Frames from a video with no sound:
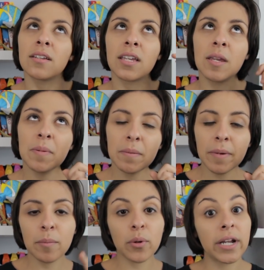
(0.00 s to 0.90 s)
keep it in
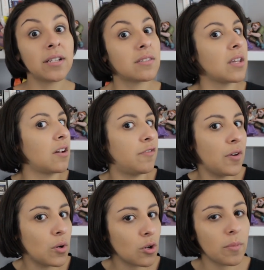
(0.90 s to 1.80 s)
my brain, take a
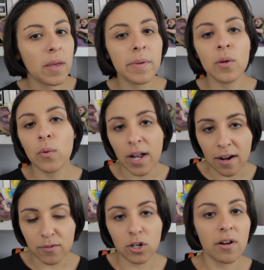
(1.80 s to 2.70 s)
photo maybe,
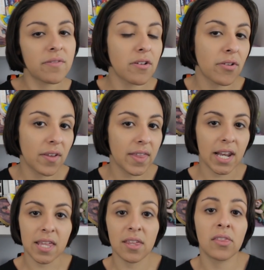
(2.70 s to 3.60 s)
whatever, of the thing that
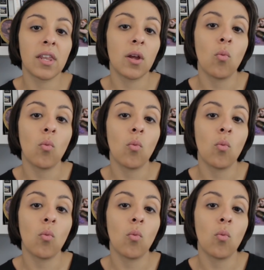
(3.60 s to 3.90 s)
I think that I